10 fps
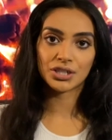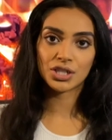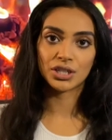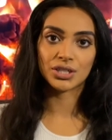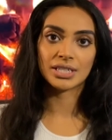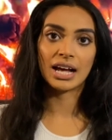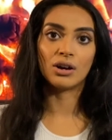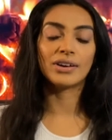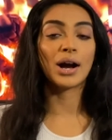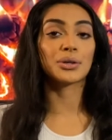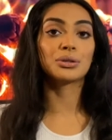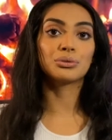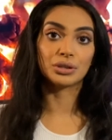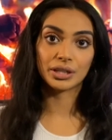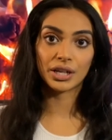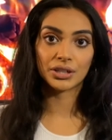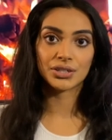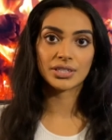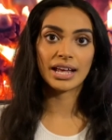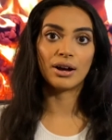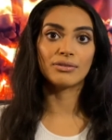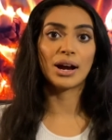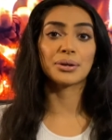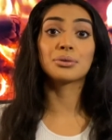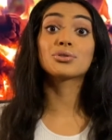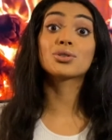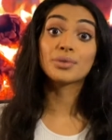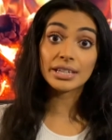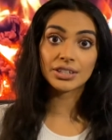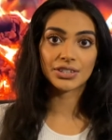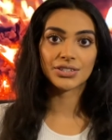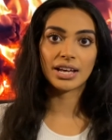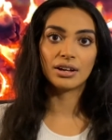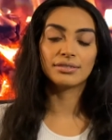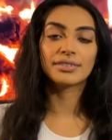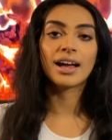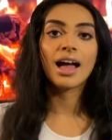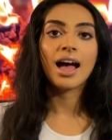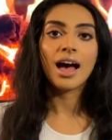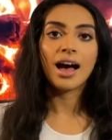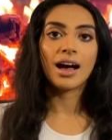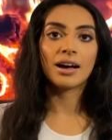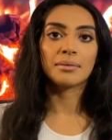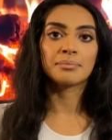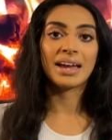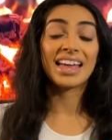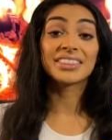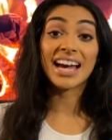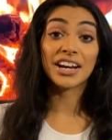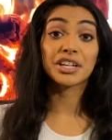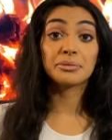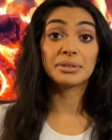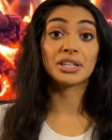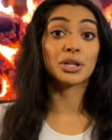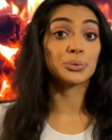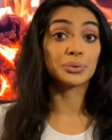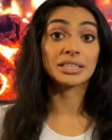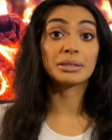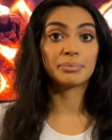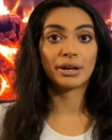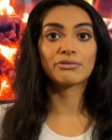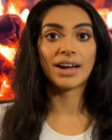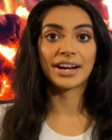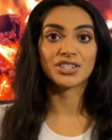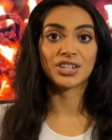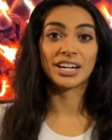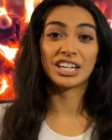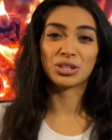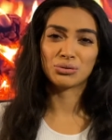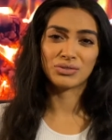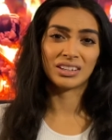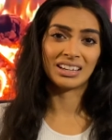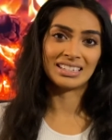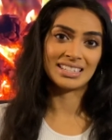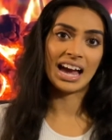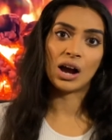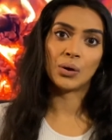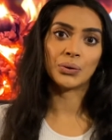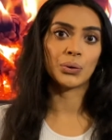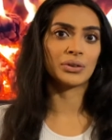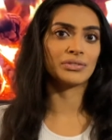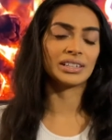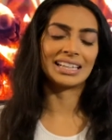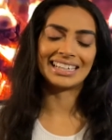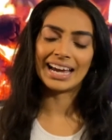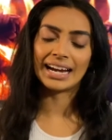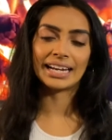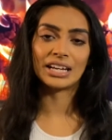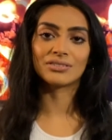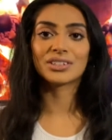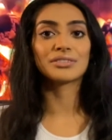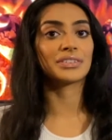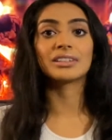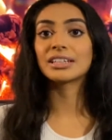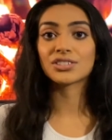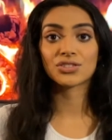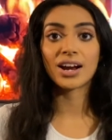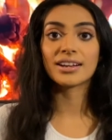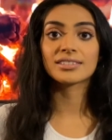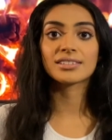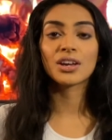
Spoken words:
to yourself, how you look at yourself, how you treat yourself. And that could be a really big factor in you feeling down or feeling negative or feeling stressed.